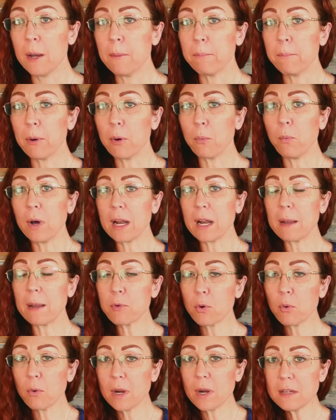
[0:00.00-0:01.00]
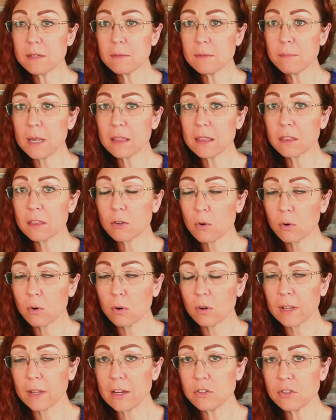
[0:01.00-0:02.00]
but what I'm going to make the
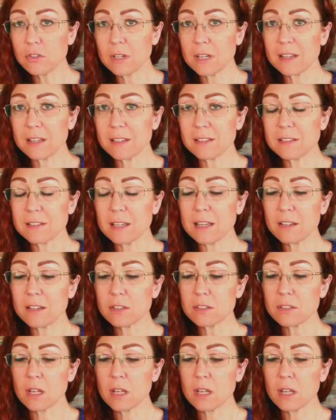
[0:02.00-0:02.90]
correlation is